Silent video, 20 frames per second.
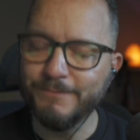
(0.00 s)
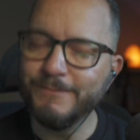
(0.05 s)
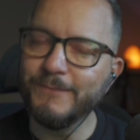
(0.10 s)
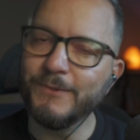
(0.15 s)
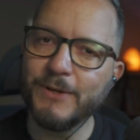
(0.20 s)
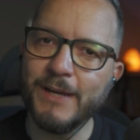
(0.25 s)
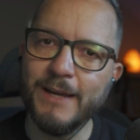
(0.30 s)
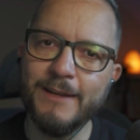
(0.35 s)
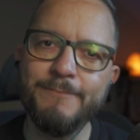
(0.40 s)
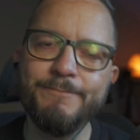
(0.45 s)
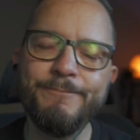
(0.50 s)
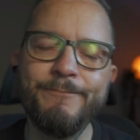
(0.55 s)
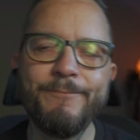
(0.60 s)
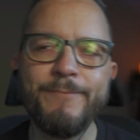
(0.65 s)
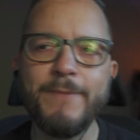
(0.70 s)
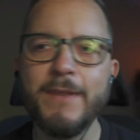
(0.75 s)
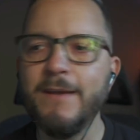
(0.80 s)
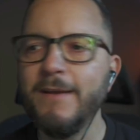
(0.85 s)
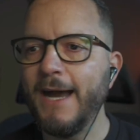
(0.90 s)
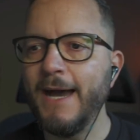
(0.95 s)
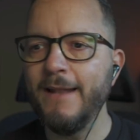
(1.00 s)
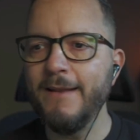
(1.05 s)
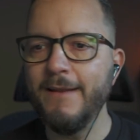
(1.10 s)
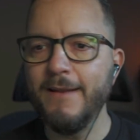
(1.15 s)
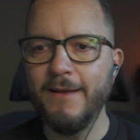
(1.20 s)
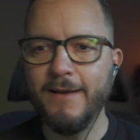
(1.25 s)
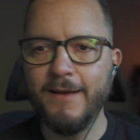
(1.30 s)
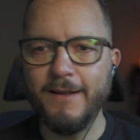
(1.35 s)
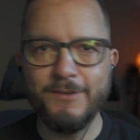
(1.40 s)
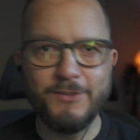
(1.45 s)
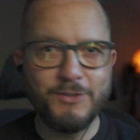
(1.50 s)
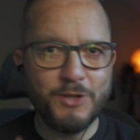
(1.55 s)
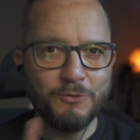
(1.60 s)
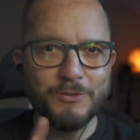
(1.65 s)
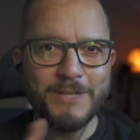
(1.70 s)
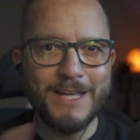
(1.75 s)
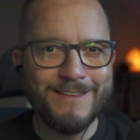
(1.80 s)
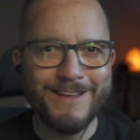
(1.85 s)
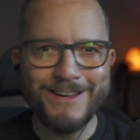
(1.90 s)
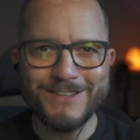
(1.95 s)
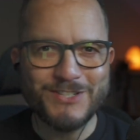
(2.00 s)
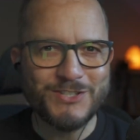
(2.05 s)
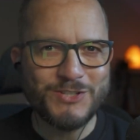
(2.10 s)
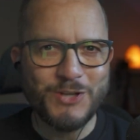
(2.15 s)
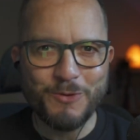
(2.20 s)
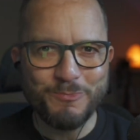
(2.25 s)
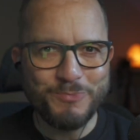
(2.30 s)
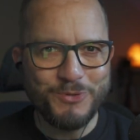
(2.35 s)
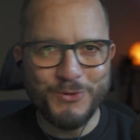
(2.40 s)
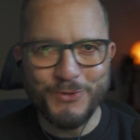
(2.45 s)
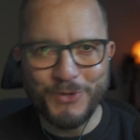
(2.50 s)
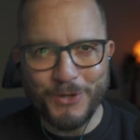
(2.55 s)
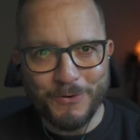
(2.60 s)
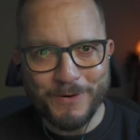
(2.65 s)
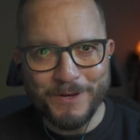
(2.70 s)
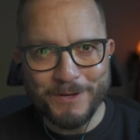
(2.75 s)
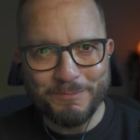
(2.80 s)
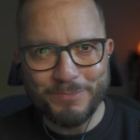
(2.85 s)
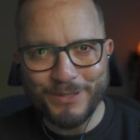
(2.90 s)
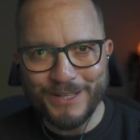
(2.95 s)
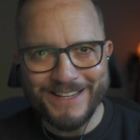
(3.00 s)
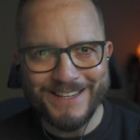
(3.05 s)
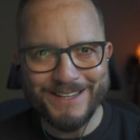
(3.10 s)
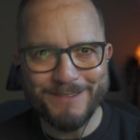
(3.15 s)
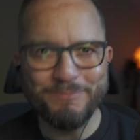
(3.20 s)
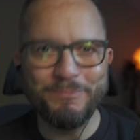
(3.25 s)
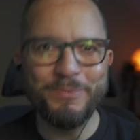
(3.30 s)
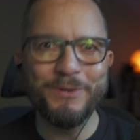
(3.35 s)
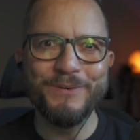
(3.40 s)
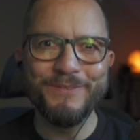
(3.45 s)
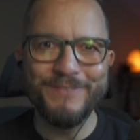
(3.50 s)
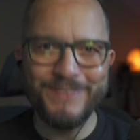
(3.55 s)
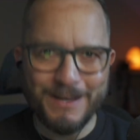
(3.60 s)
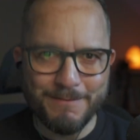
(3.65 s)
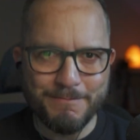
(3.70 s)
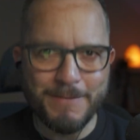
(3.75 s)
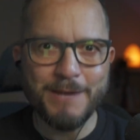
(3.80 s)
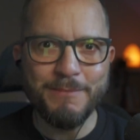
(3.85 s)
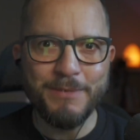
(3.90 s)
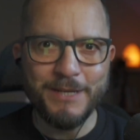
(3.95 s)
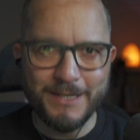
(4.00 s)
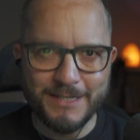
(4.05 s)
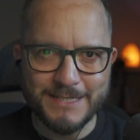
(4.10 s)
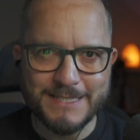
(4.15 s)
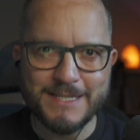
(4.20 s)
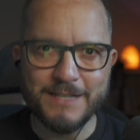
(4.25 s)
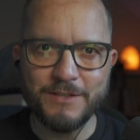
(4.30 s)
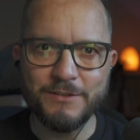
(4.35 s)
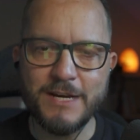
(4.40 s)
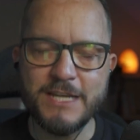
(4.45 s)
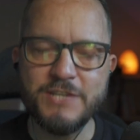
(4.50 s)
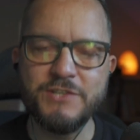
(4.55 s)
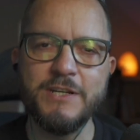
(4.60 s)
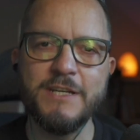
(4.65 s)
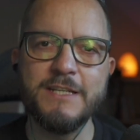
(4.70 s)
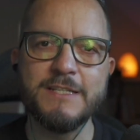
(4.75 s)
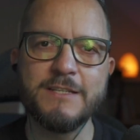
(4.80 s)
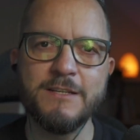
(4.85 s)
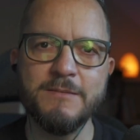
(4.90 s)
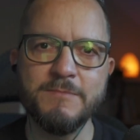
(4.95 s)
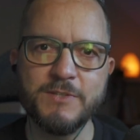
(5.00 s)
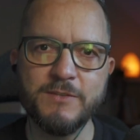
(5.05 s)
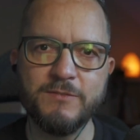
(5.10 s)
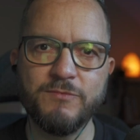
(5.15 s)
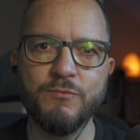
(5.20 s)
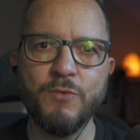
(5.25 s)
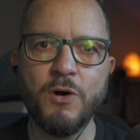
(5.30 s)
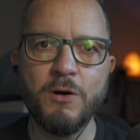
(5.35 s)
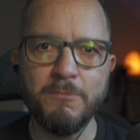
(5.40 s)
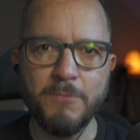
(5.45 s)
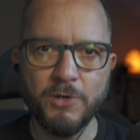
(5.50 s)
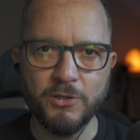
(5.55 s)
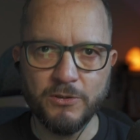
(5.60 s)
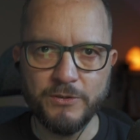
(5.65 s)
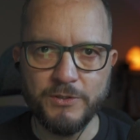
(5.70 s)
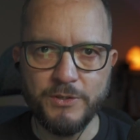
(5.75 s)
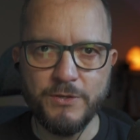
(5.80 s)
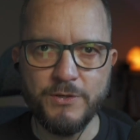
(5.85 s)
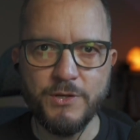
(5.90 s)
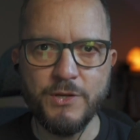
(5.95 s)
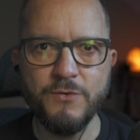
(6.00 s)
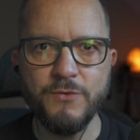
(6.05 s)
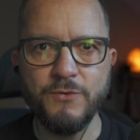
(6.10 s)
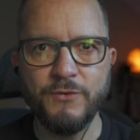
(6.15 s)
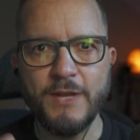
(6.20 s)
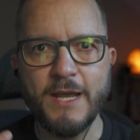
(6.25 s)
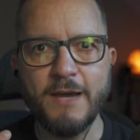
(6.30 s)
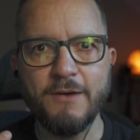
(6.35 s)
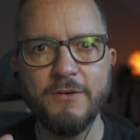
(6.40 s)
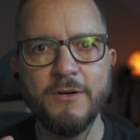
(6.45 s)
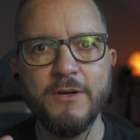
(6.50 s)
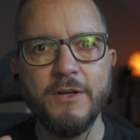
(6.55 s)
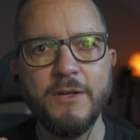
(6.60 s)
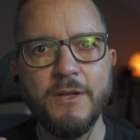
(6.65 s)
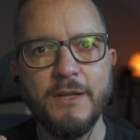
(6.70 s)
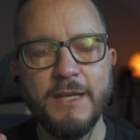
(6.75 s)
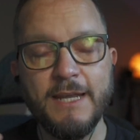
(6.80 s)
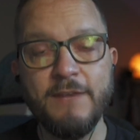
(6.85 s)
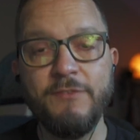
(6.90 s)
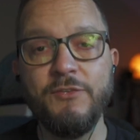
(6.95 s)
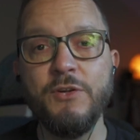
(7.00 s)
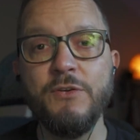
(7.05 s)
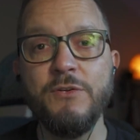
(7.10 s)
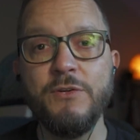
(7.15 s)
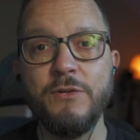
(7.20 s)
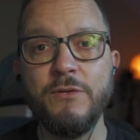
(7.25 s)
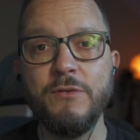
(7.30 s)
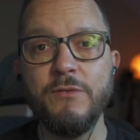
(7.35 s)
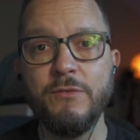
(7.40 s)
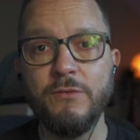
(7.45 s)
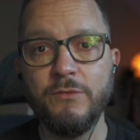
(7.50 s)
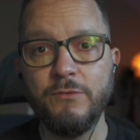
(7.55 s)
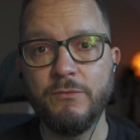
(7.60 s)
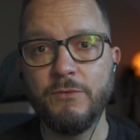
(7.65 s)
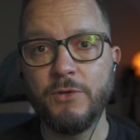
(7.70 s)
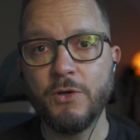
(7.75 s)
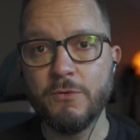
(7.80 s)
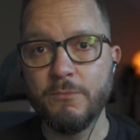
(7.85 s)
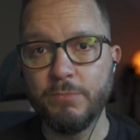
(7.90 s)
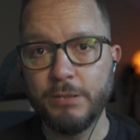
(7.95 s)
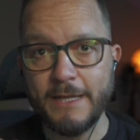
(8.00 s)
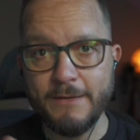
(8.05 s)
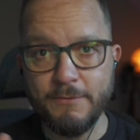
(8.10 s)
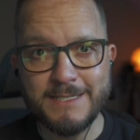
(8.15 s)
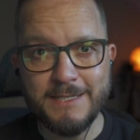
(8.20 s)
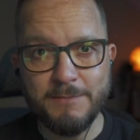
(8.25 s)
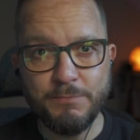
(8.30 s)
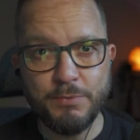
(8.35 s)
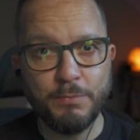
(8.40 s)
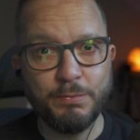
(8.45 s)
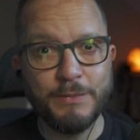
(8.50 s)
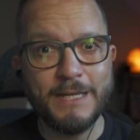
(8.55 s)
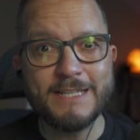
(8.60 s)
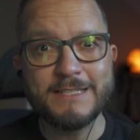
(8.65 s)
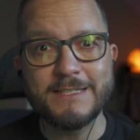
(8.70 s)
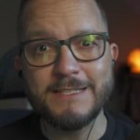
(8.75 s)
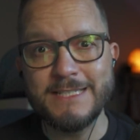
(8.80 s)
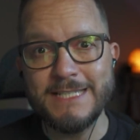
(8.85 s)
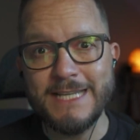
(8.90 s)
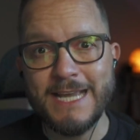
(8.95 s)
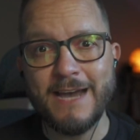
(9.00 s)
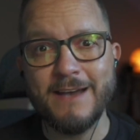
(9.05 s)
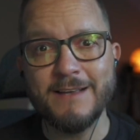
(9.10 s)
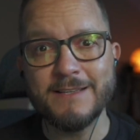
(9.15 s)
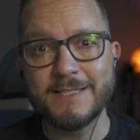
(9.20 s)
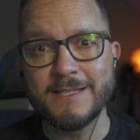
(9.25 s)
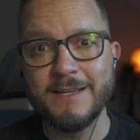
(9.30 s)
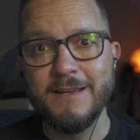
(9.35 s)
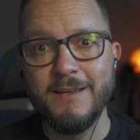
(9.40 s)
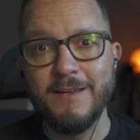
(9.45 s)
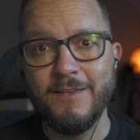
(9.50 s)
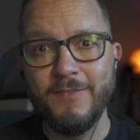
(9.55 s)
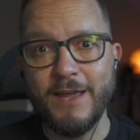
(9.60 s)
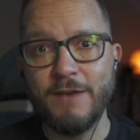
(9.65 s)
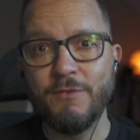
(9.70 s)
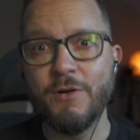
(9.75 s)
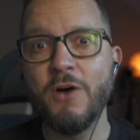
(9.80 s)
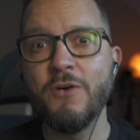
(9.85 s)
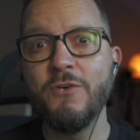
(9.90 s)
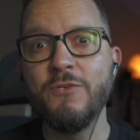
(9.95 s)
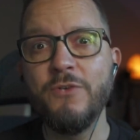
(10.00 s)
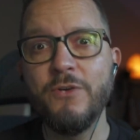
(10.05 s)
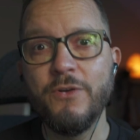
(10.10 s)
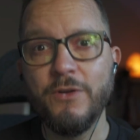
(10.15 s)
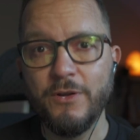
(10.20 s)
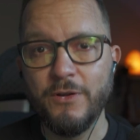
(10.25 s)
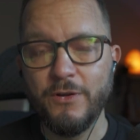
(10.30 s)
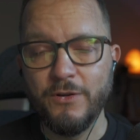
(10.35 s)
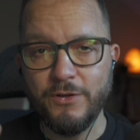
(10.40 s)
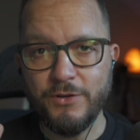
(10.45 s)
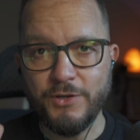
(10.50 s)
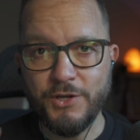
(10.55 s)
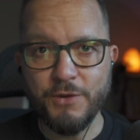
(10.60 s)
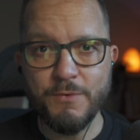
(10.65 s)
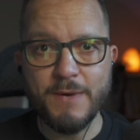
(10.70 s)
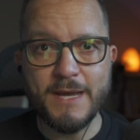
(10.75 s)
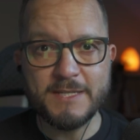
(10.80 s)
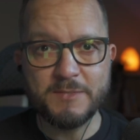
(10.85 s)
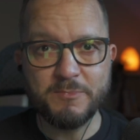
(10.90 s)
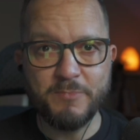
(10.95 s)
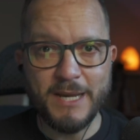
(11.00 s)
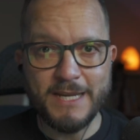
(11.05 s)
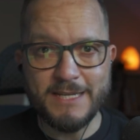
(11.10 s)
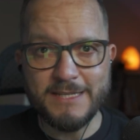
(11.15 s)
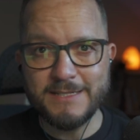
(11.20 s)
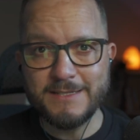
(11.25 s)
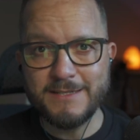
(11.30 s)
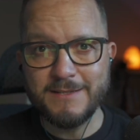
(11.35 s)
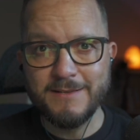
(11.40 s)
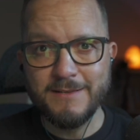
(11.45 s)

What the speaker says: okay? And don't let that stop you going and playing, but that might be a consideration in terms of what model you use. Now, if you go and play with Perplexity, has their own US-based